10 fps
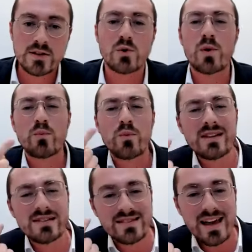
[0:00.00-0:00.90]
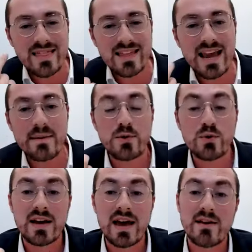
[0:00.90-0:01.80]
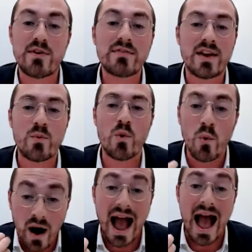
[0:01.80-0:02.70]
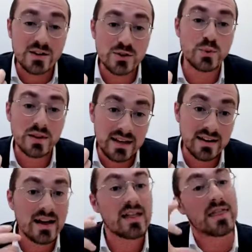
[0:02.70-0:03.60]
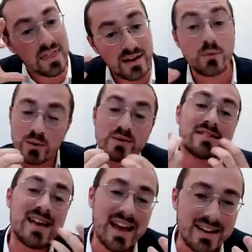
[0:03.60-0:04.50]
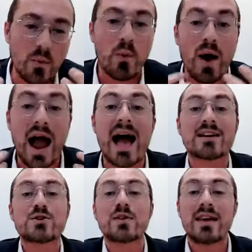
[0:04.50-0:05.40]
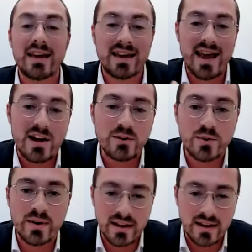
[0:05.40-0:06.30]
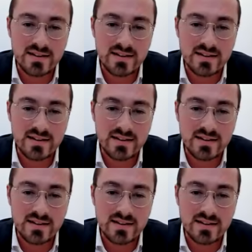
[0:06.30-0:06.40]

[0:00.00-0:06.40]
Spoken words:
So when we say the name Yud Ke Vav Ke, what we're actually we don't say it, but what we're actually encountering